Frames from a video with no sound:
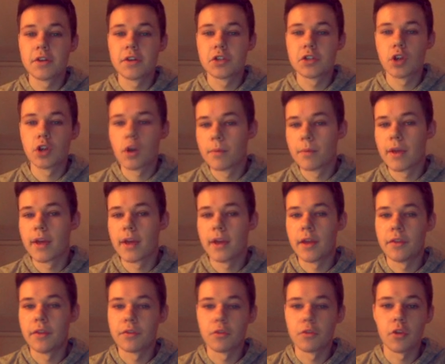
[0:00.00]
job, and
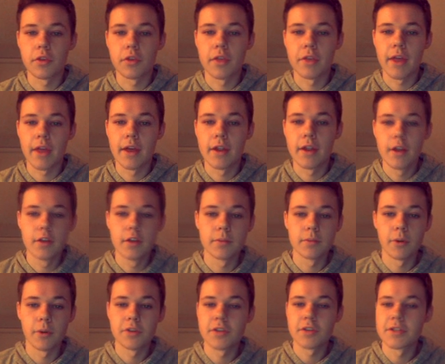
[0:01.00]
look at that.
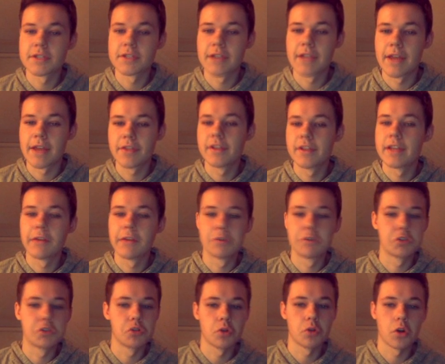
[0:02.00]
DeMarcus Cousins, Anthony
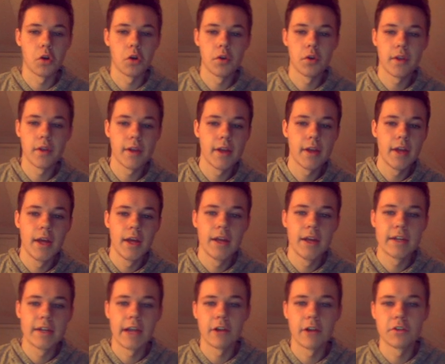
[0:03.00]
Davis, Drew Holiday,
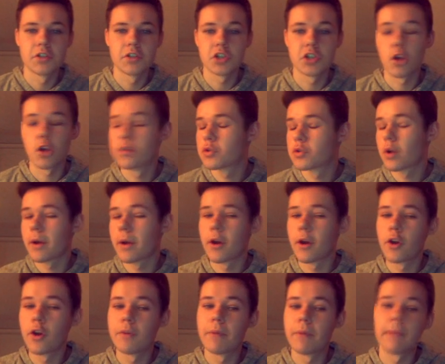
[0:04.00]
Terrence Jones, who I
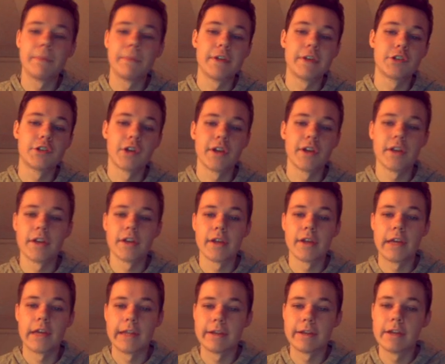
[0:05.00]
heard might be traded,
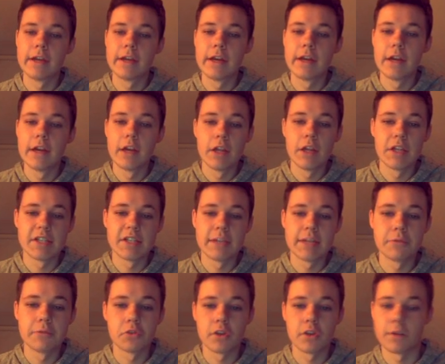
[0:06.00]
and this
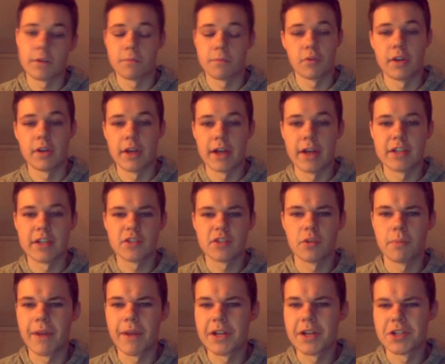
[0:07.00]
team's looking pretty nice.
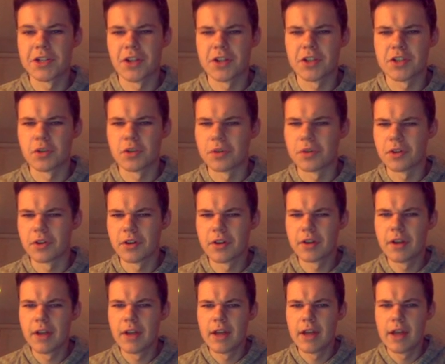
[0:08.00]
Their bench not so good.